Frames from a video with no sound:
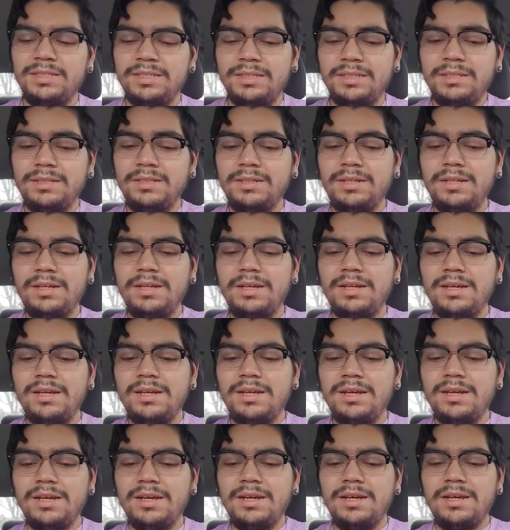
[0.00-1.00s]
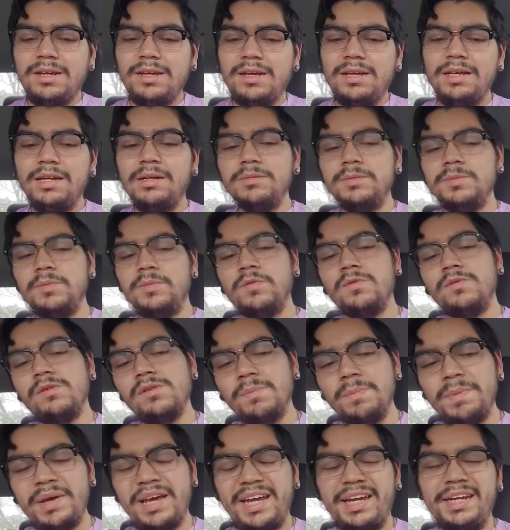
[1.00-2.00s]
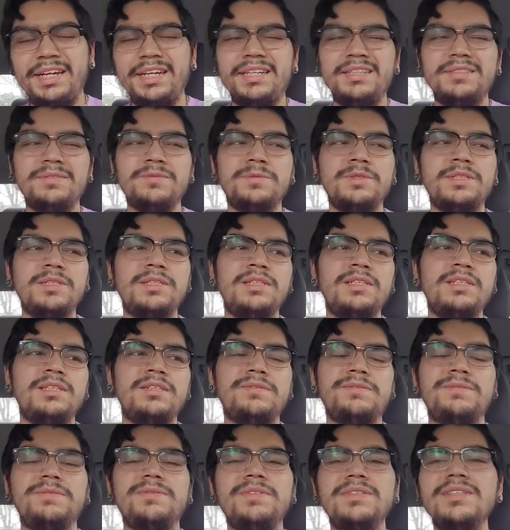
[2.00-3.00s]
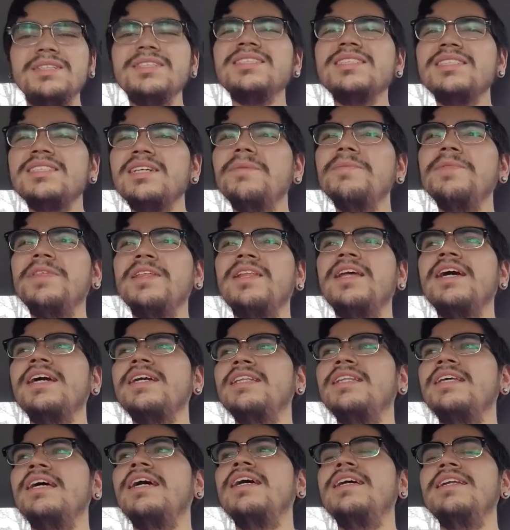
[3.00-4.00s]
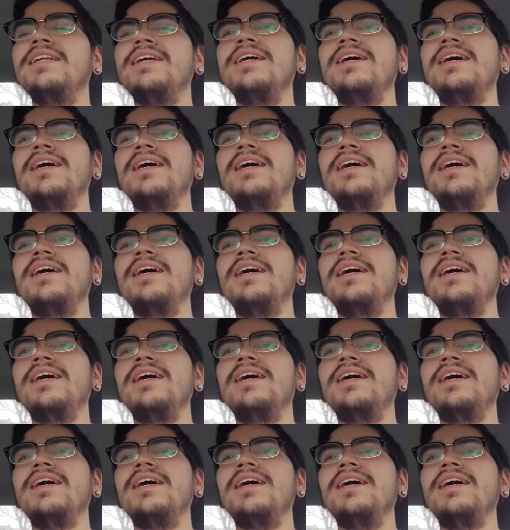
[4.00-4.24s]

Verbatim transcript: It helps more with pain relief, something like that.